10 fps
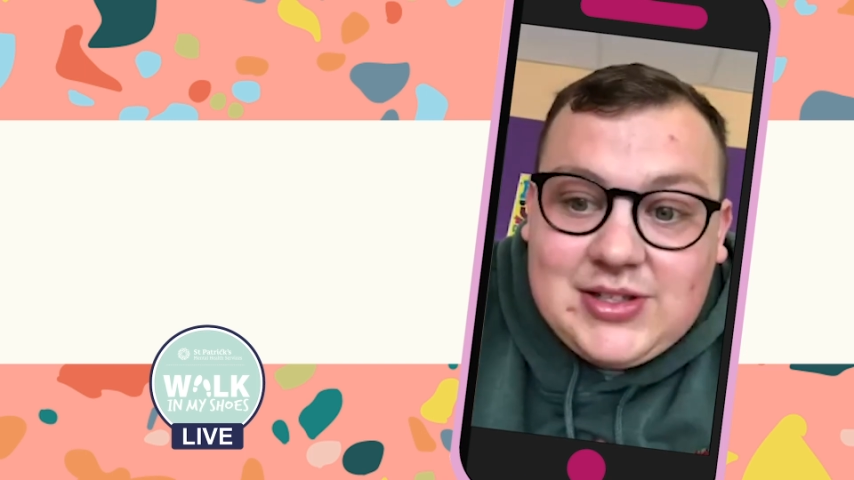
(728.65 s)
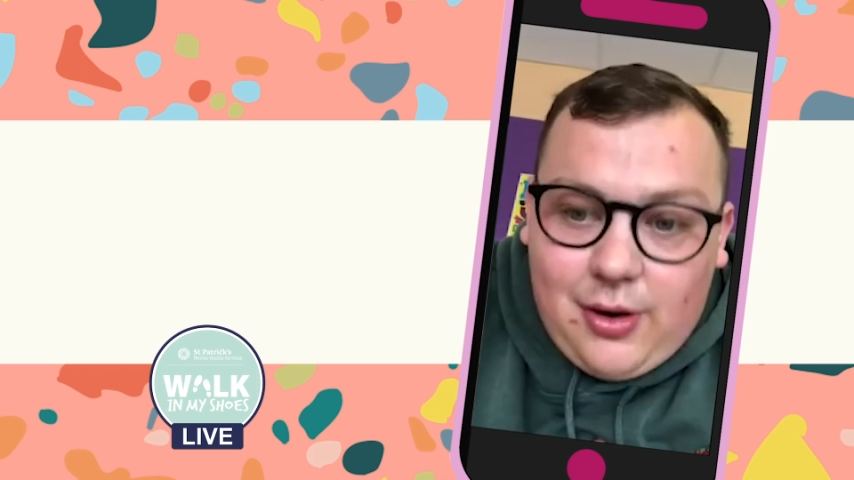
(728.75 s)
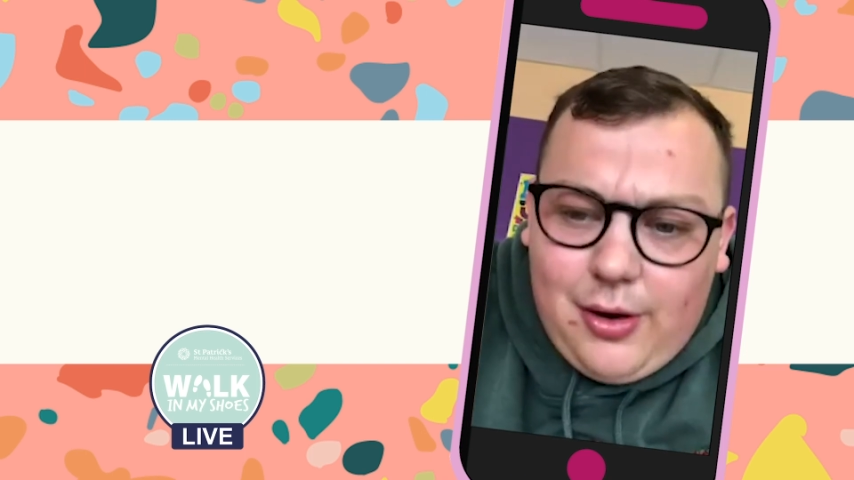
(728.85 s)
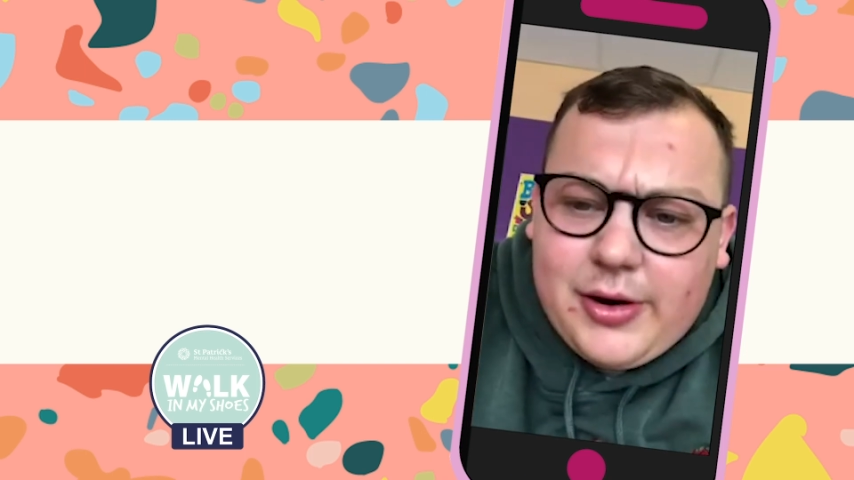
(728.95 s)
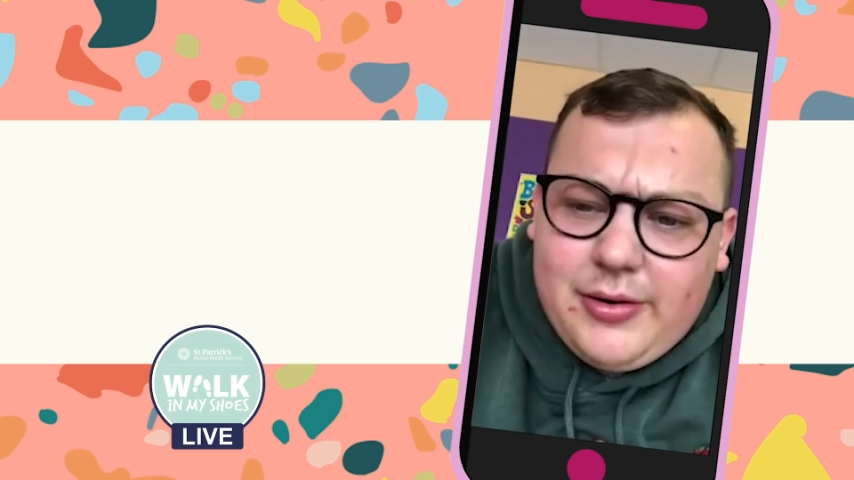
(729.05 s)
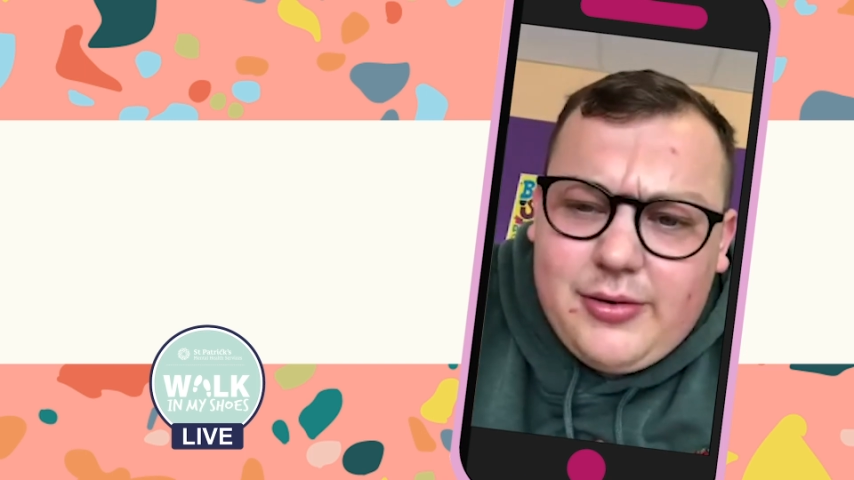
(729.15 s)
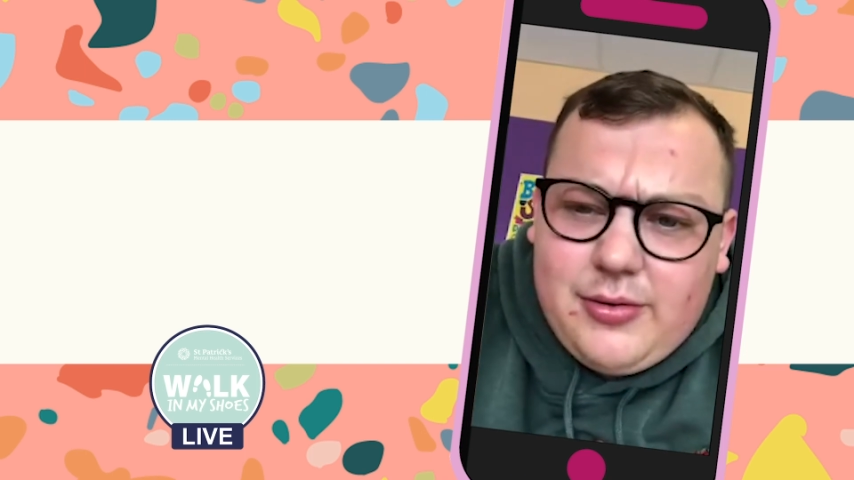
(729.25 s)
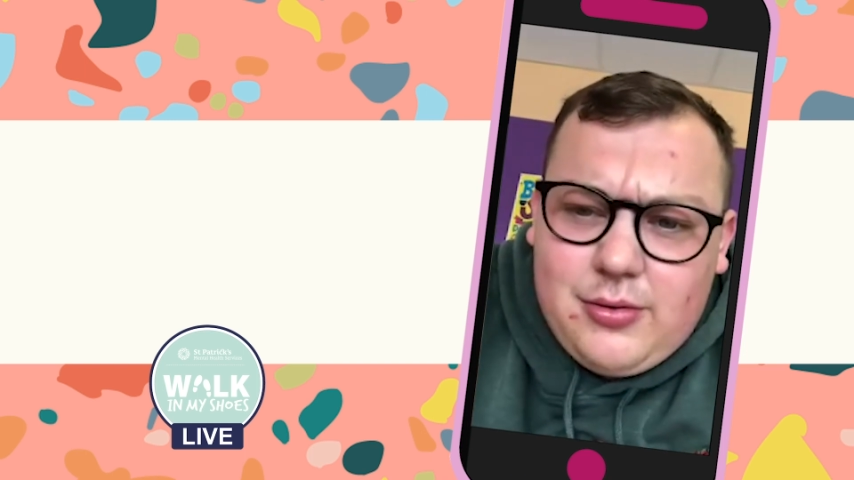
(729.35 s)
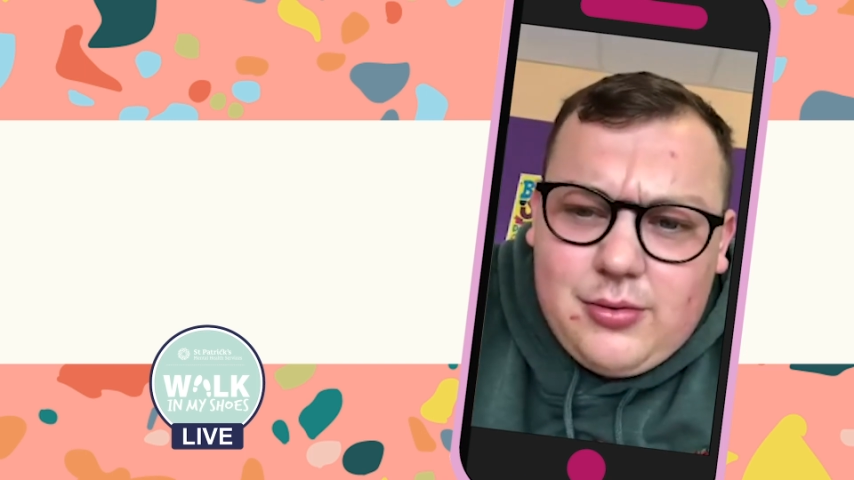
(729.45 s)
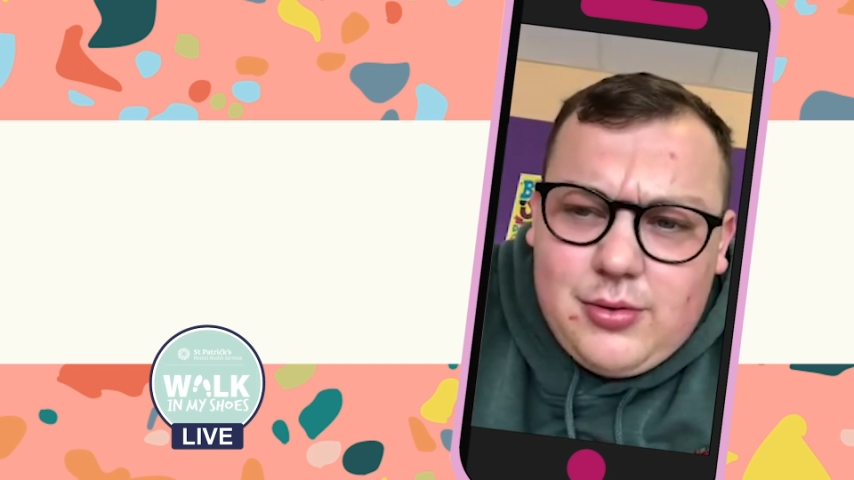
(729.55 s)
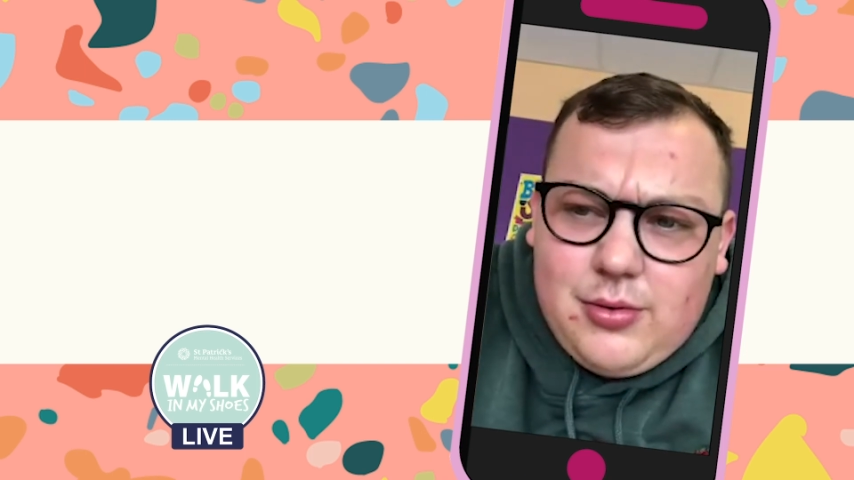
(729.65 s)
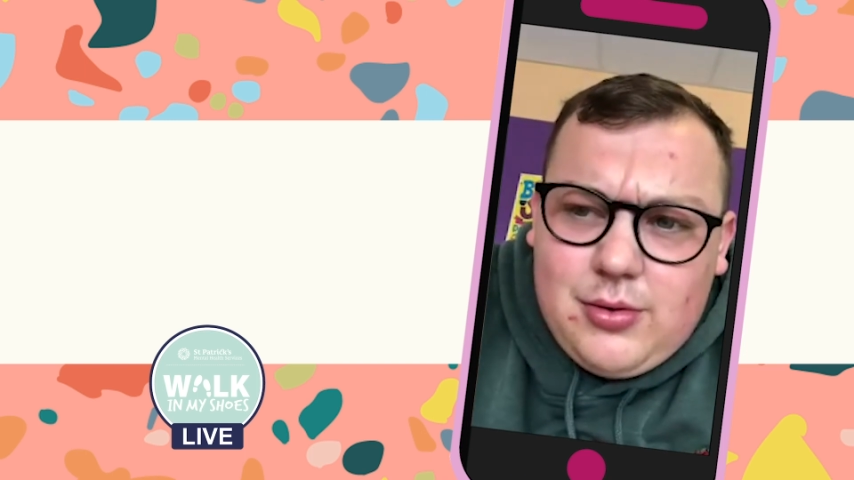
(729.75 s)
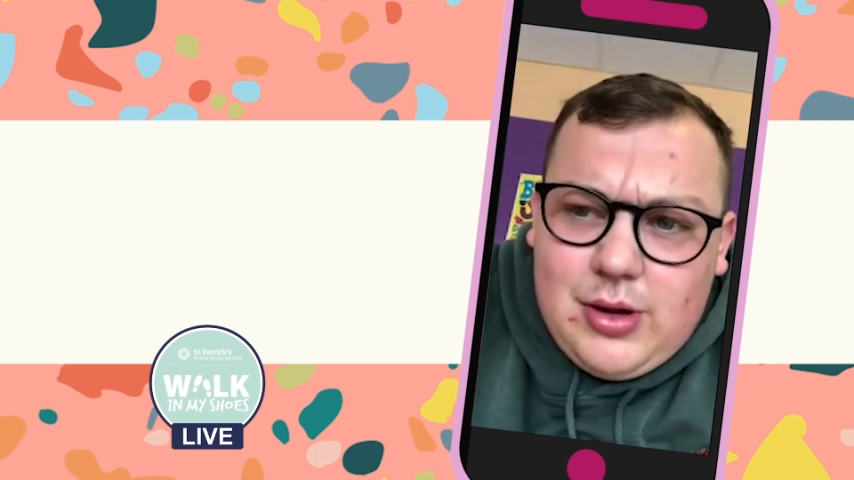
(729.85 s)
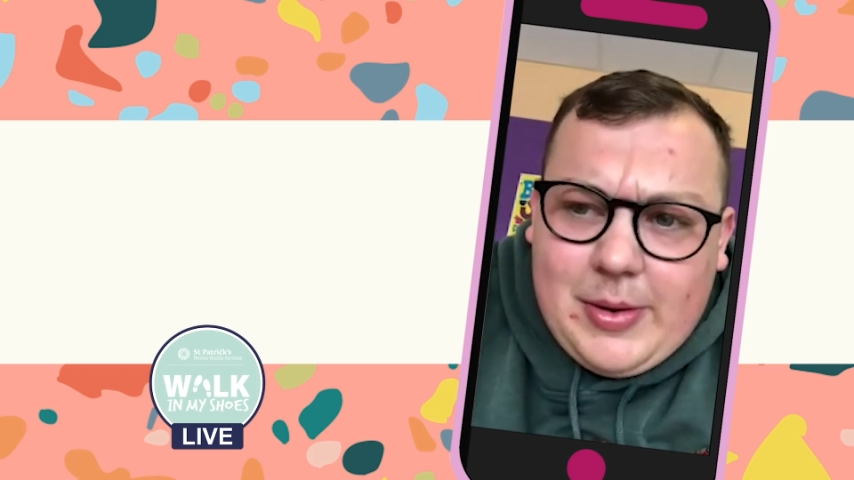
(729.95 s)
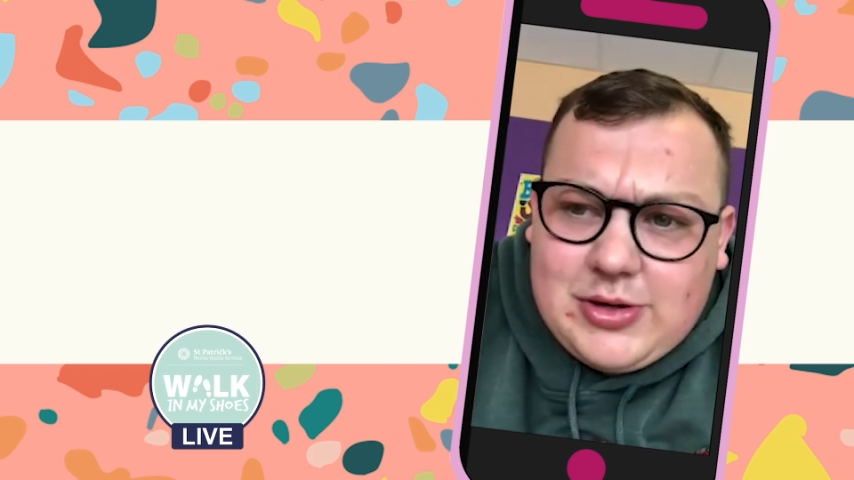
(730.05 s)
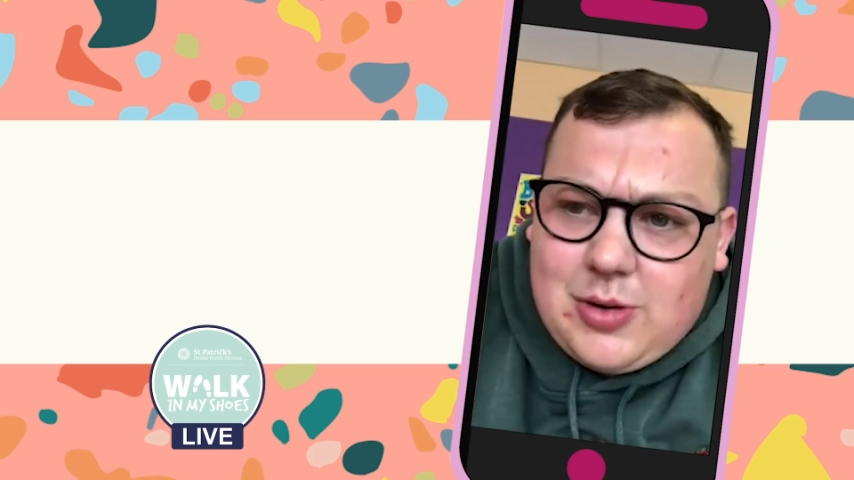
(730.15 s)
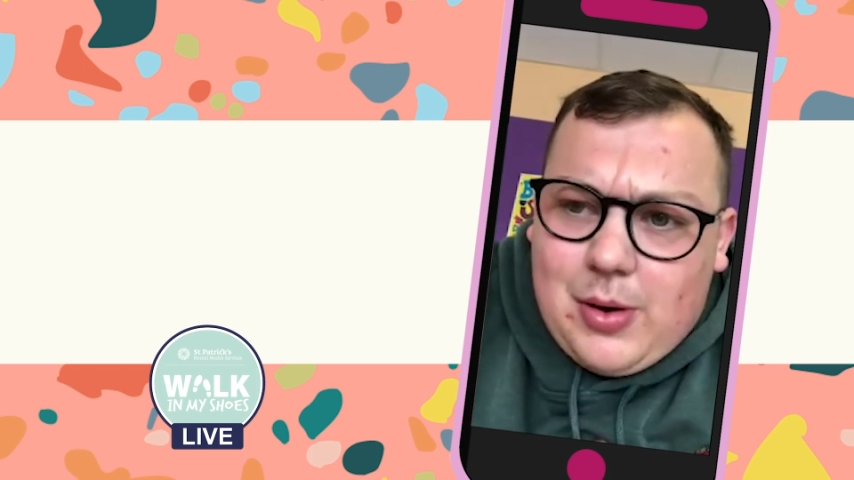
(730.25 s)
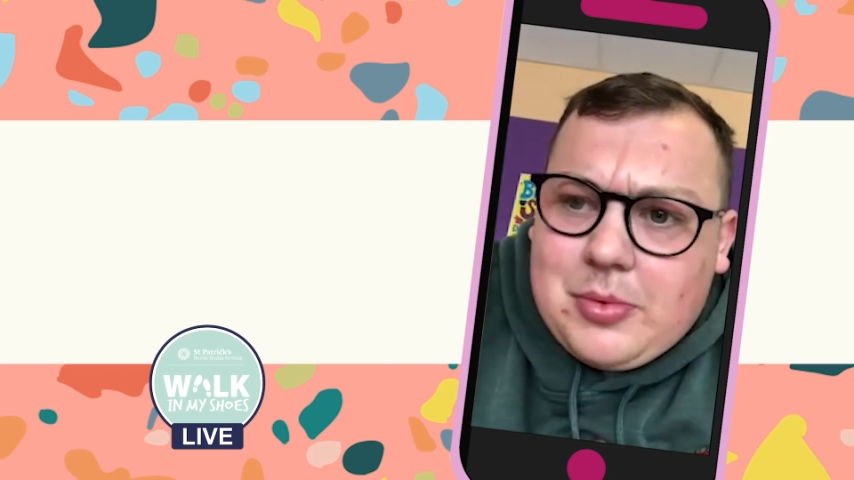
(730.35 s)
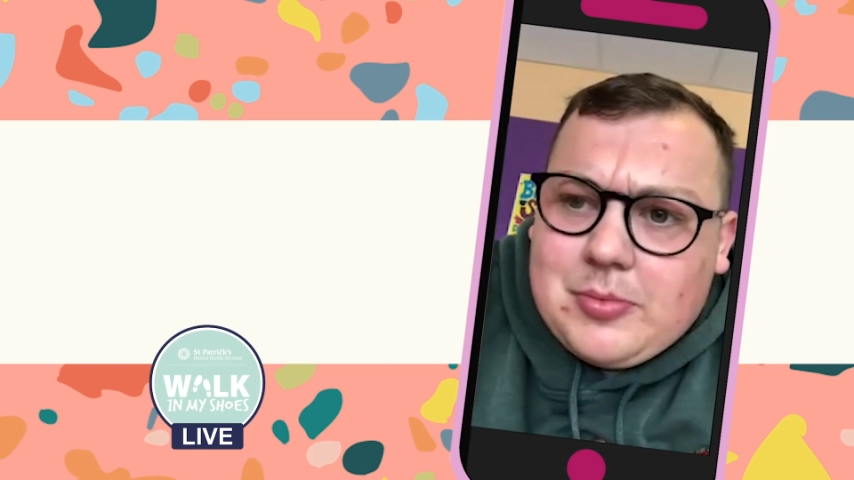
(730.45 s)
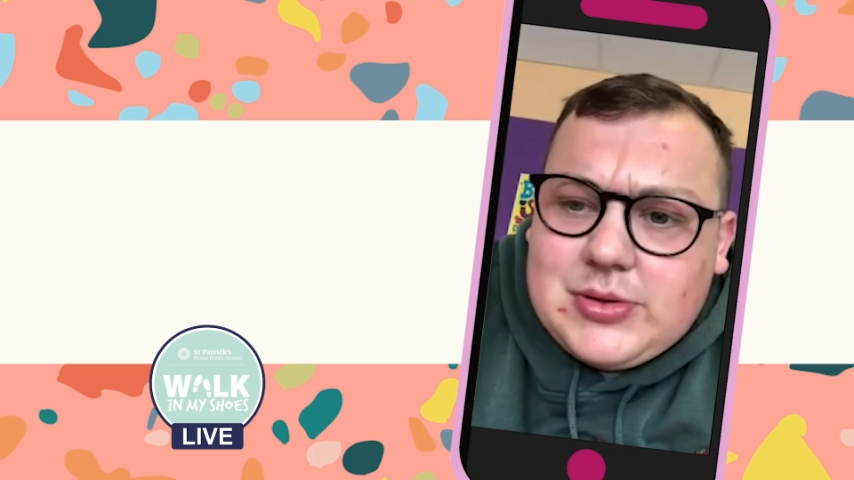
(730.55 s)
talking about your
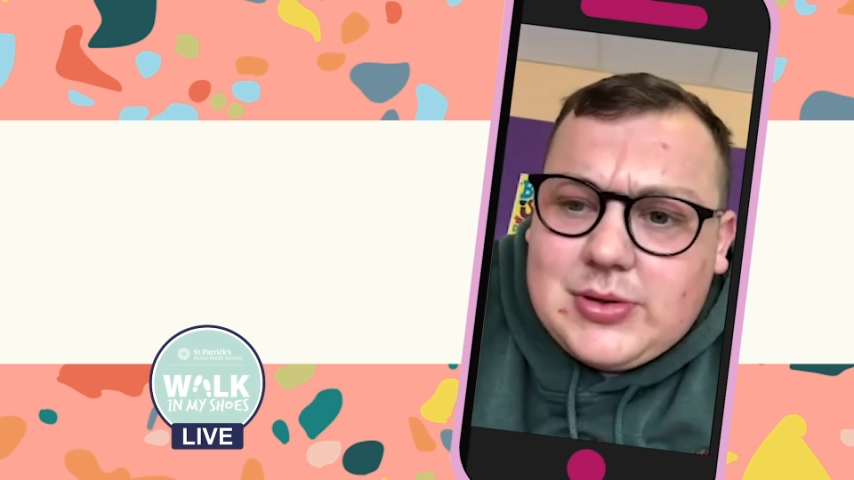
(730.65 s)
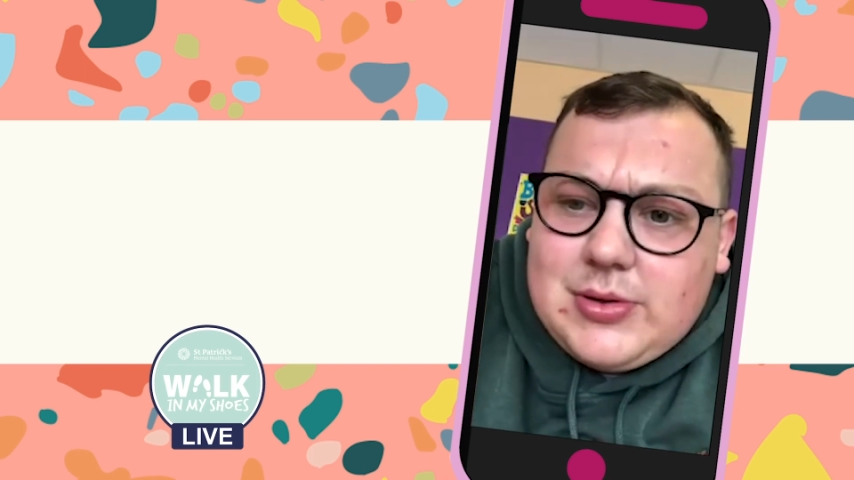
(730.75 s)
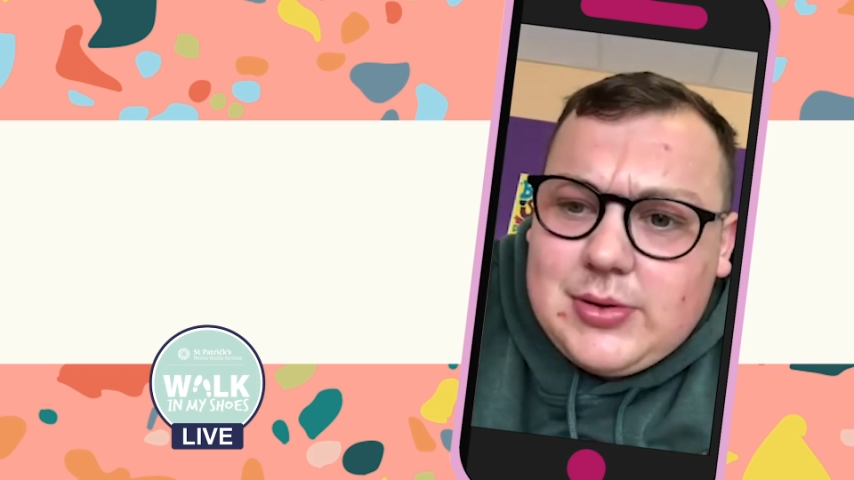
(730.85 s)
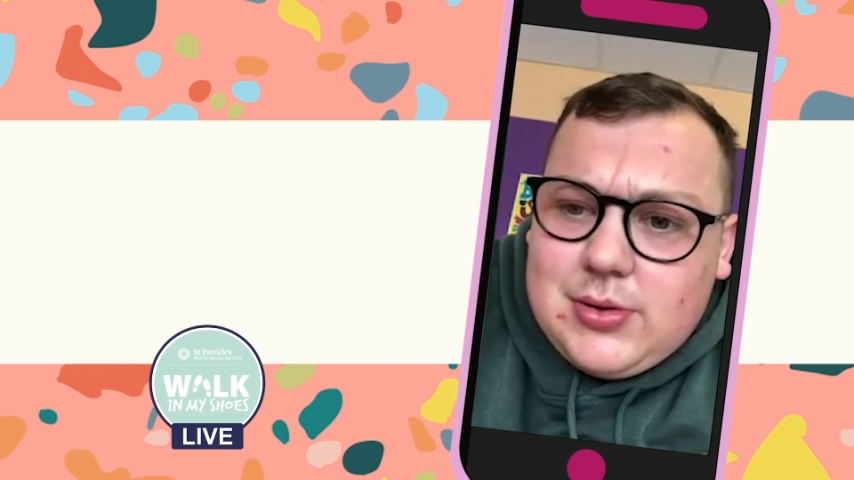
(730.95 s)
problems.